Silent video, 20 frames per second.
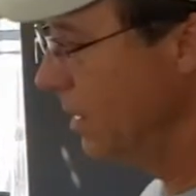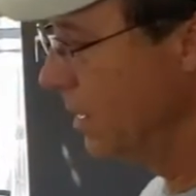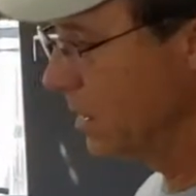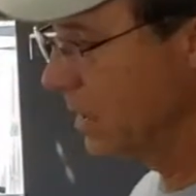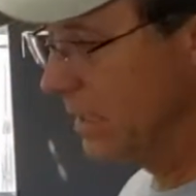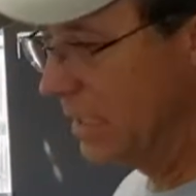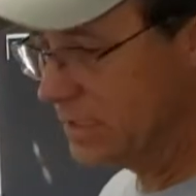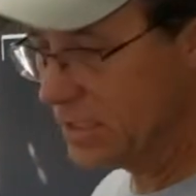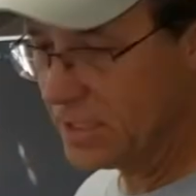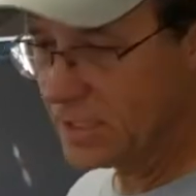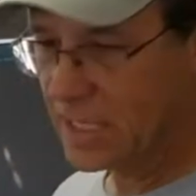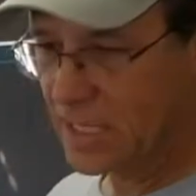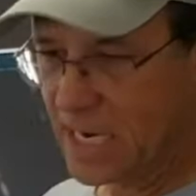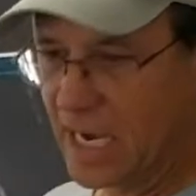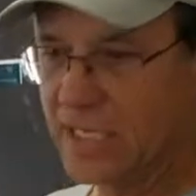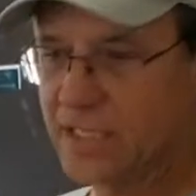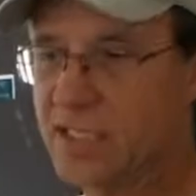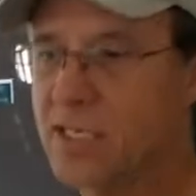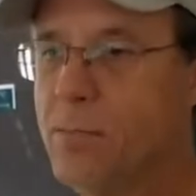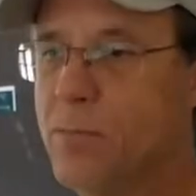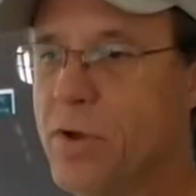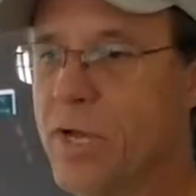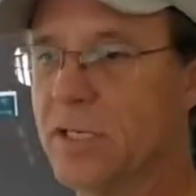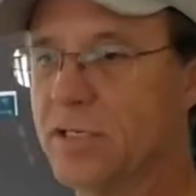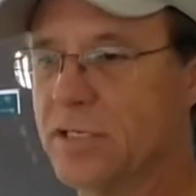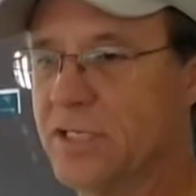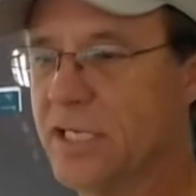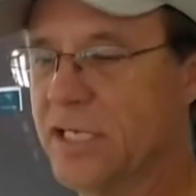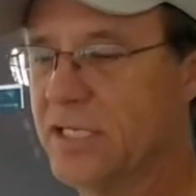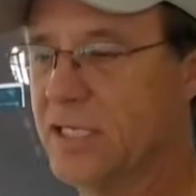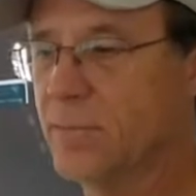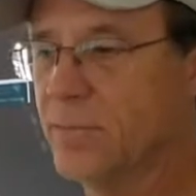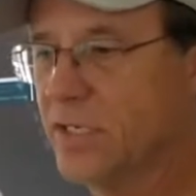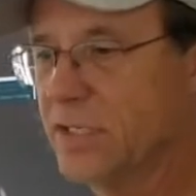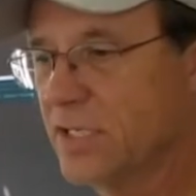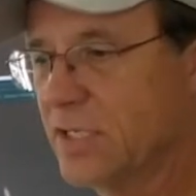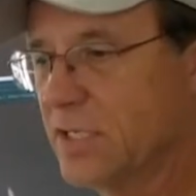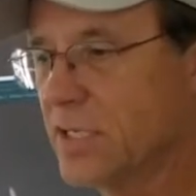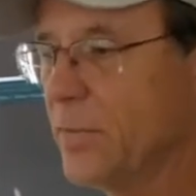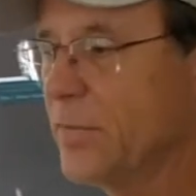is a custom-built system.
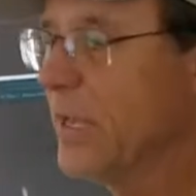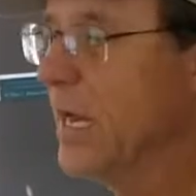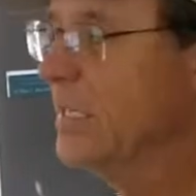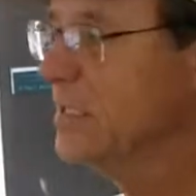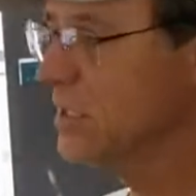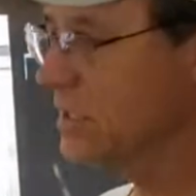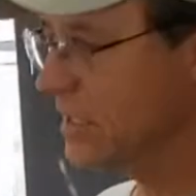This is something I just